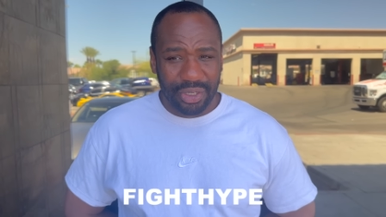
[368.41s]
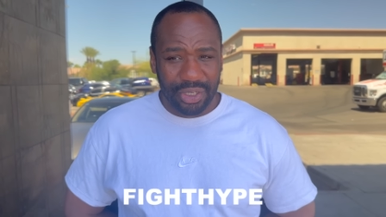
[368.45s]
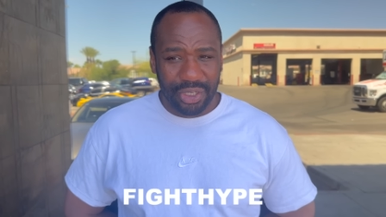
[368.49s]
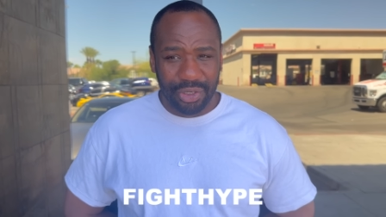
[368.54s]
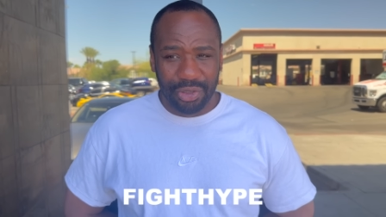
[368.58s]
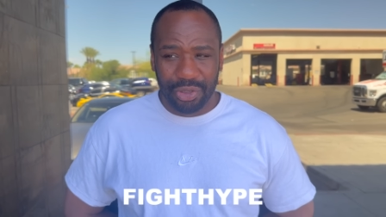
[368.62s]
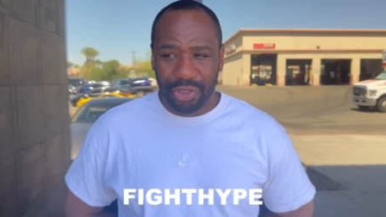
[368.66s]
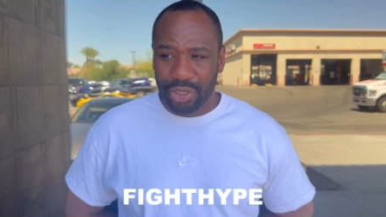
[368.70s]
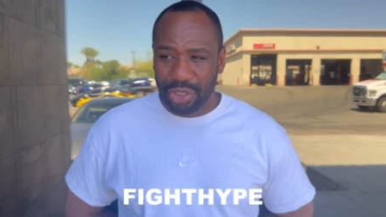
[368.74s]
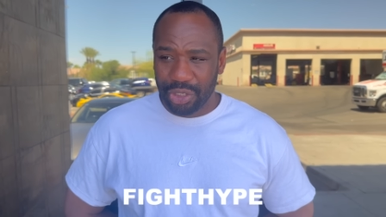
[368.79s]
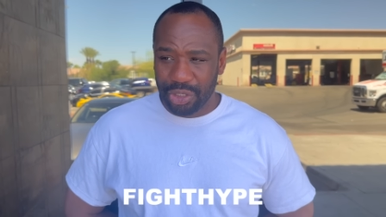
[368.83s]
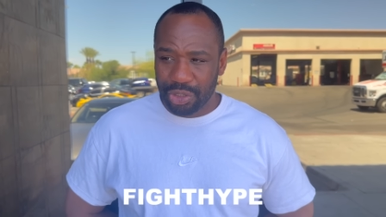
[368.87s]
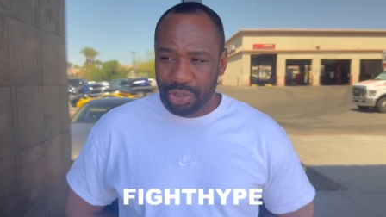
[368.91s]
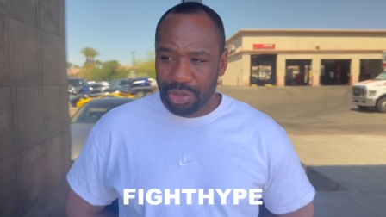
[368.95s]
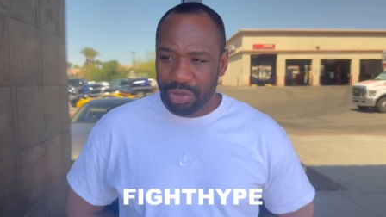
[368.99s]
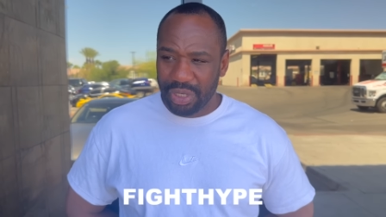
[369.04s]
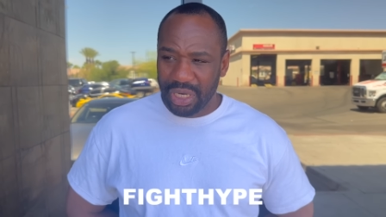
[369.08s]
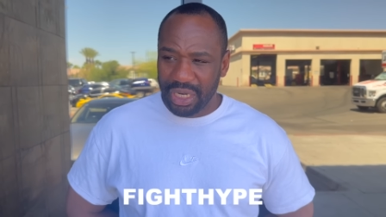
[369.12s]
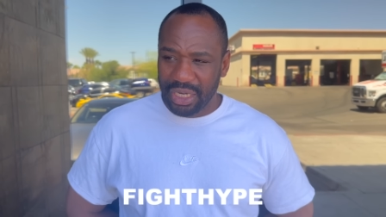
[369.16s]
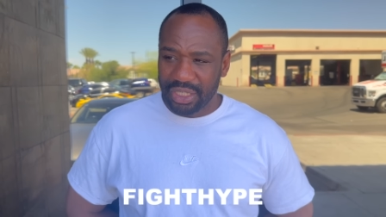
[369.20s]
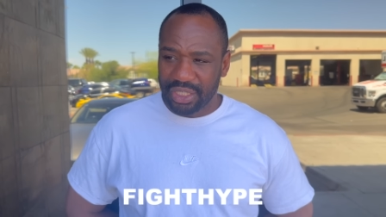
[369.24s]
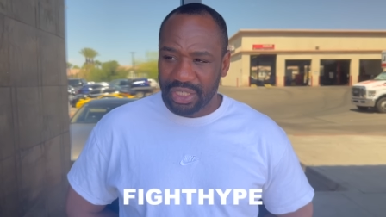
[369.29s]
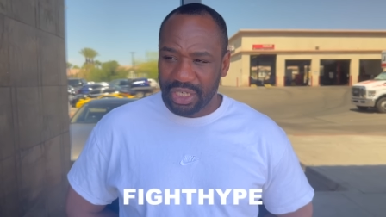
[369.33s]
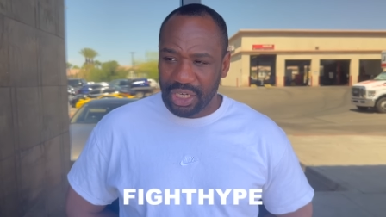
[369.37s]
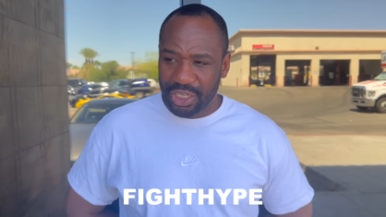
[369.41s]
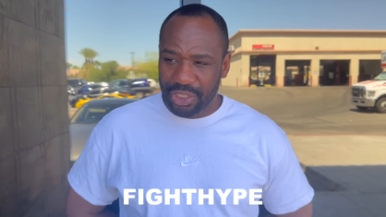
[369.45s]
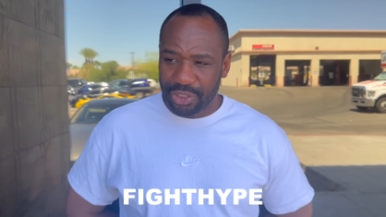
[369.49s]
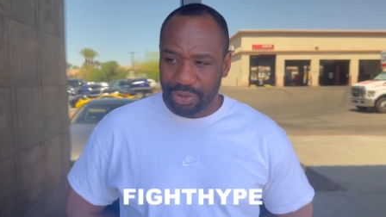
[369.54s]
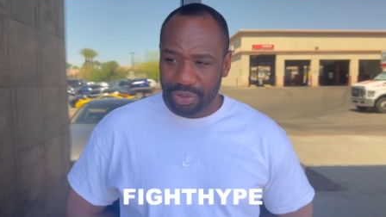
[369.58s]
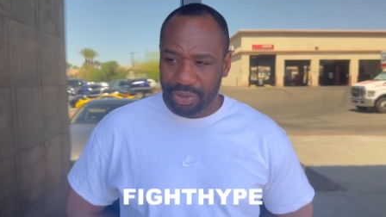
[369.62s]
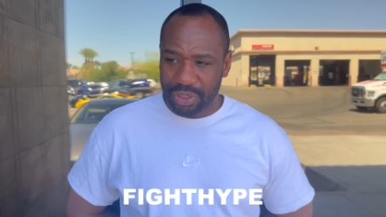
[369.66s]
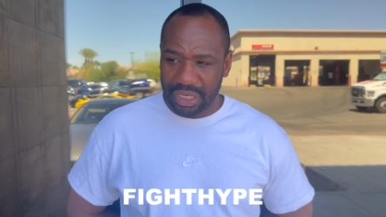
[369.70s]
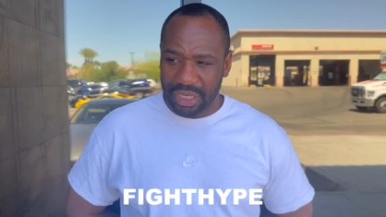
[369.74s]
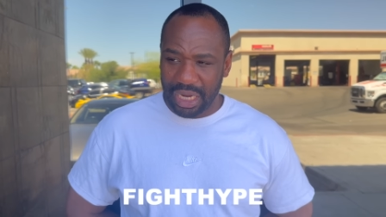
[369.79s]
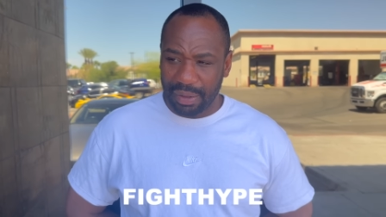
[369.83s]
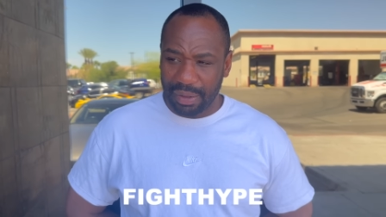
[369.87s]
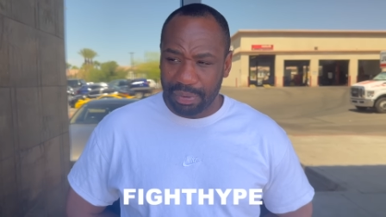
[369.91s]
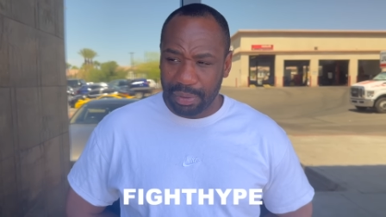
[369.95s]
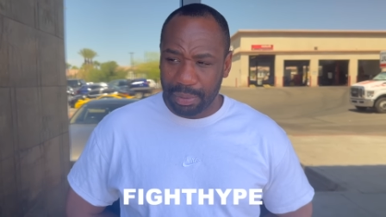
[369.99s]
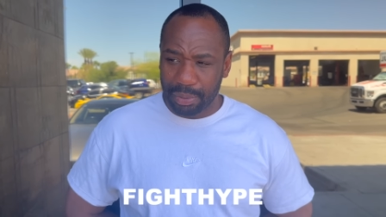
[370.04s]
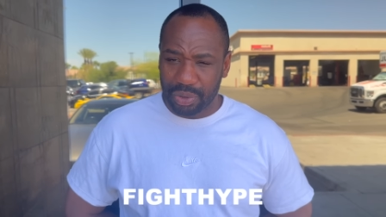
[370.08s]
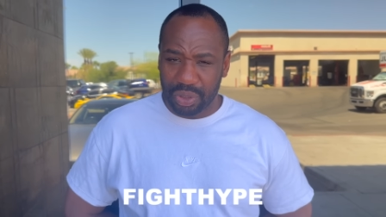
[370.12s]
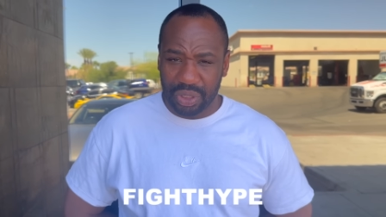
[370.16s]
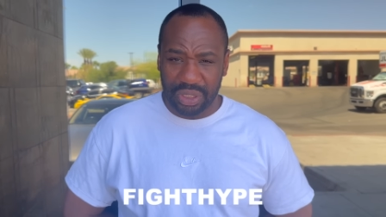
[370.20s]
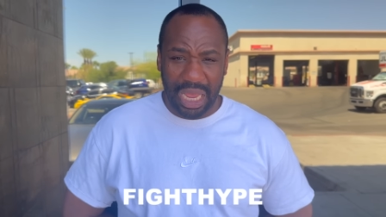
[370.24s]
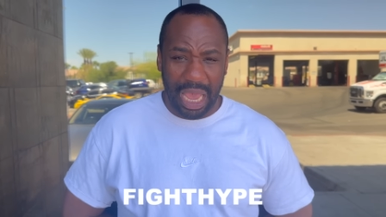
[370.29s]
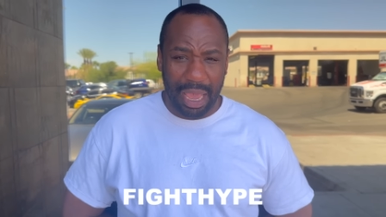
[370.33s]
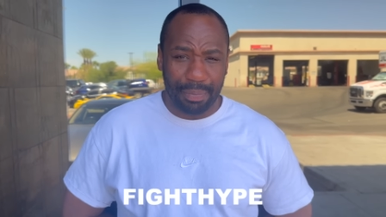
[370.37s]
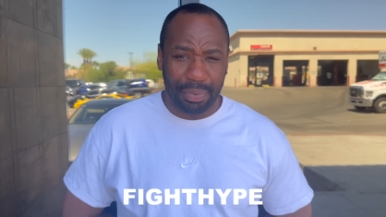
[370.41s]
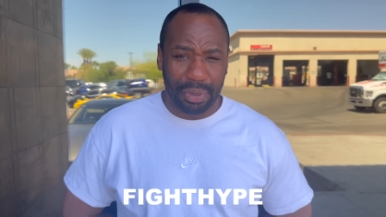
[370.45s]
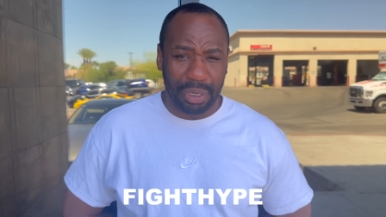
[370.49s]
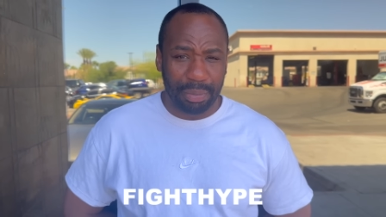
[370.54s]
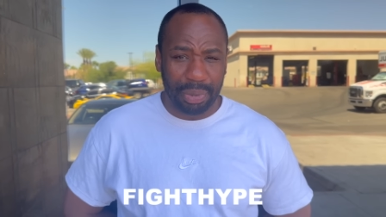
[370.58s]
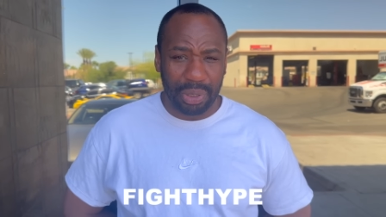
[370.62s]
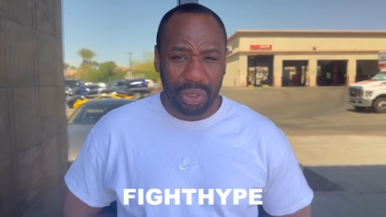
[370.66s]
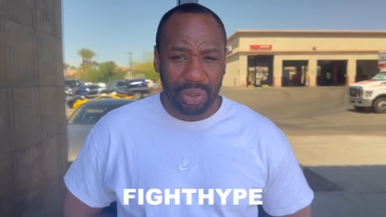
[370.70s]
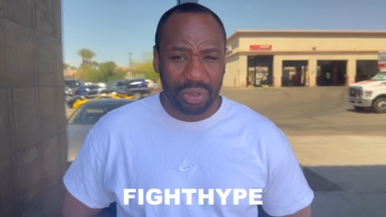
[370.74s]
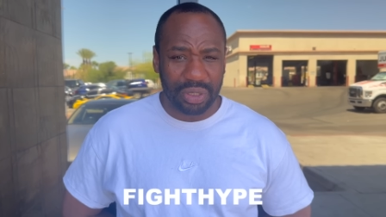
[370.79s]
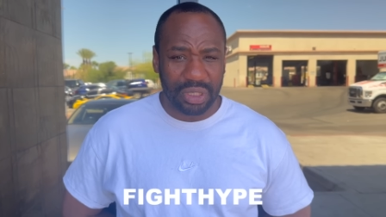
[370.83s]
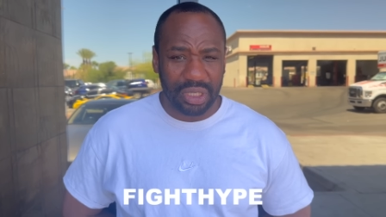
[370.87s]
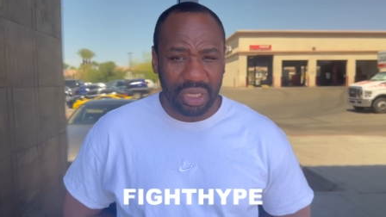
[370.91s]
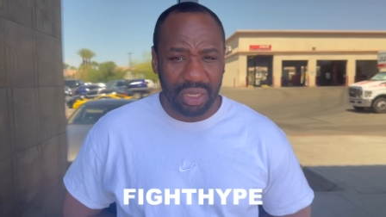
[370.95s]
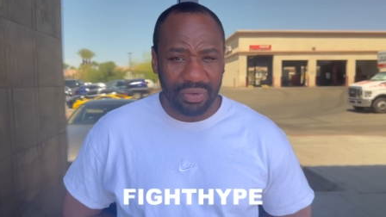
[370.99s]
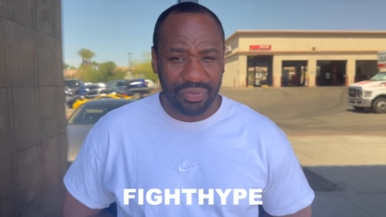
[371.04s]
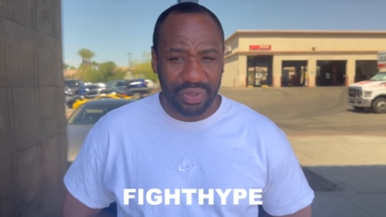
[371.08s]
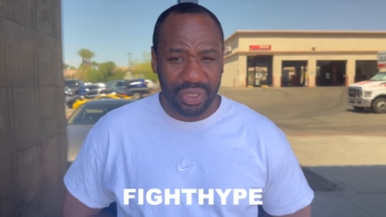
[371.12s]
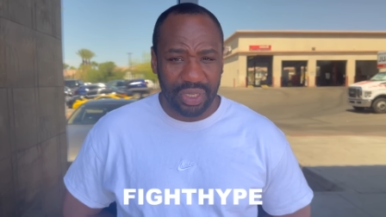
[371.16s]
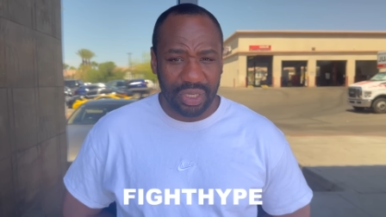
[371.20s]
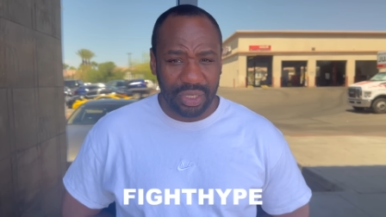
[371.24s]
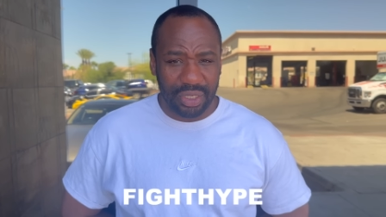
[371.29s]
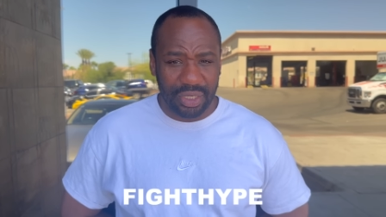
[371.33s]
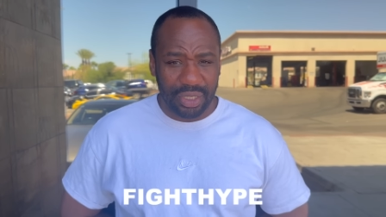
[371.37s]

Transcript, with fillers: You you need teachers and not people just happy to be on TV.